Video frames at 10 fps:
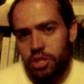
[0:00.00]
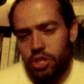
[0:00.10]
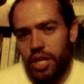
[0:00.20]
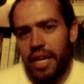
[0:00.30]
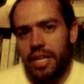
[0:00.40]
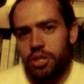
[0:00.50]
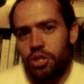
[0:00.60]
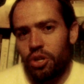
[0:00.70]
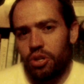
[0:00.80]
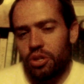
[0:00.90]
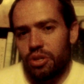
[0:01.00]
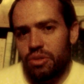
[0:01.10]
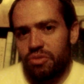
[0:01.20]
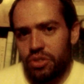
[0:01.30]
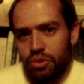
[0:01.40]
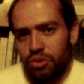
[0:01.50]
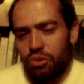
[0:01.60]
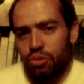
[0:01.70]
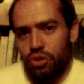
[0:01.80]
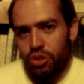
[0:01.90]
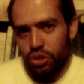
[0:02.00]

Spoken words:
changed her view to